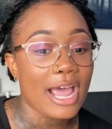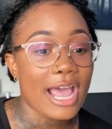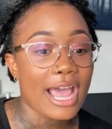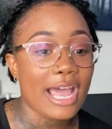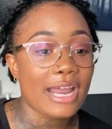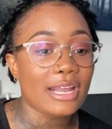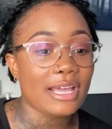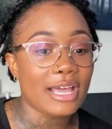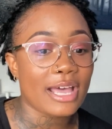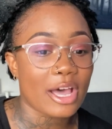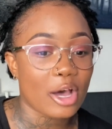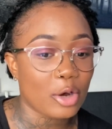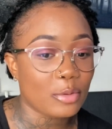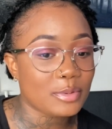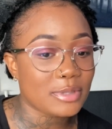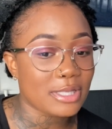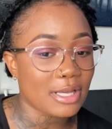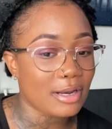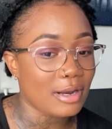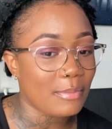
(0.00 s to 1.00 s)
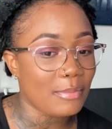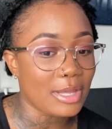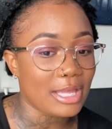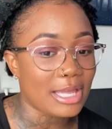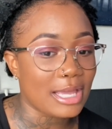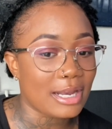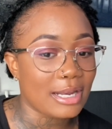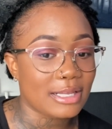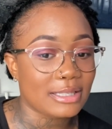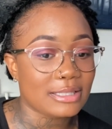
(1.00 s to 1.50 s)
And it helps in the
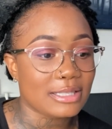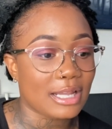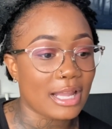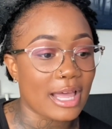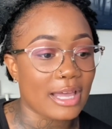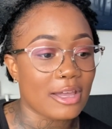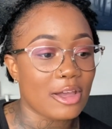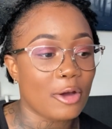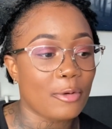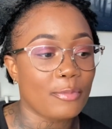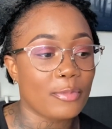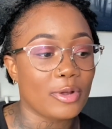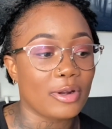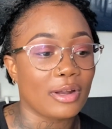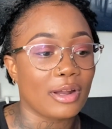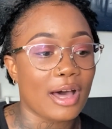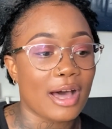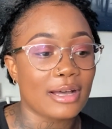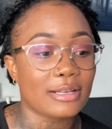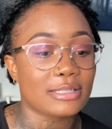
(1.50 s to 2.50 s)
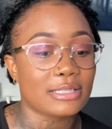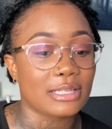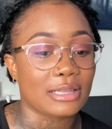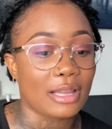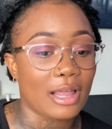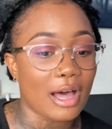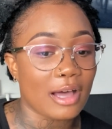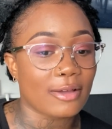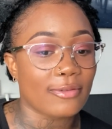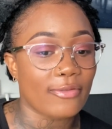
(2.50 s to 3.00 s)
beginning to like help your locks
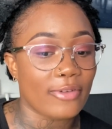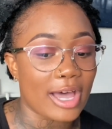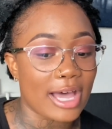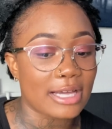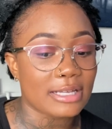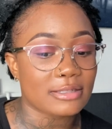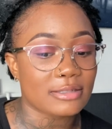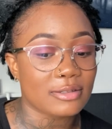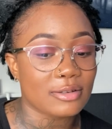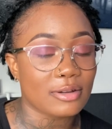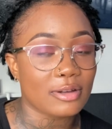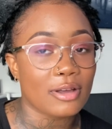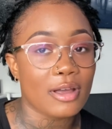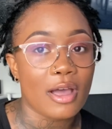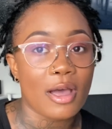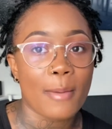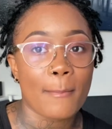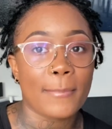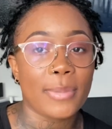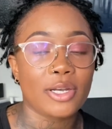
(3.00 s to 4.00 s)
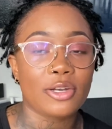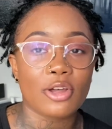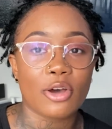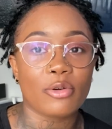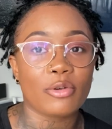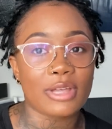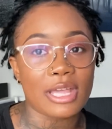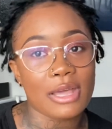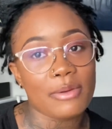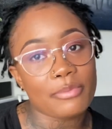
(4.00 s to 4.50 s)
lock faster, but
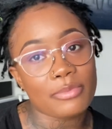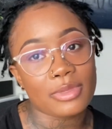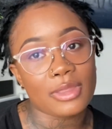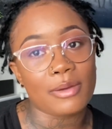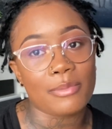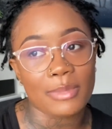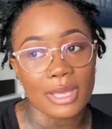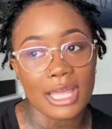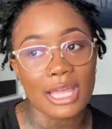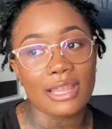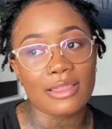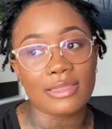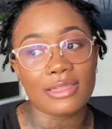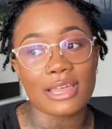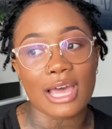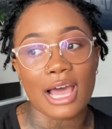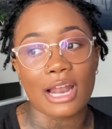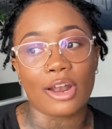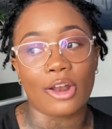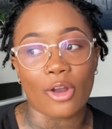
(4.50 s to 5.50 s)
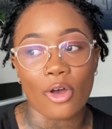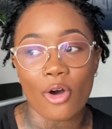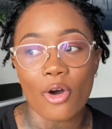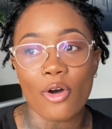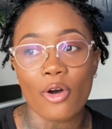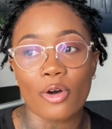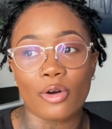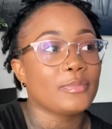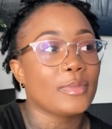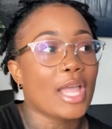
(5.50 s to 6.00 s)
don't keep them in that
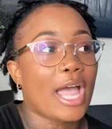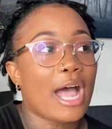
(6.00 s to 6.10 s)
long.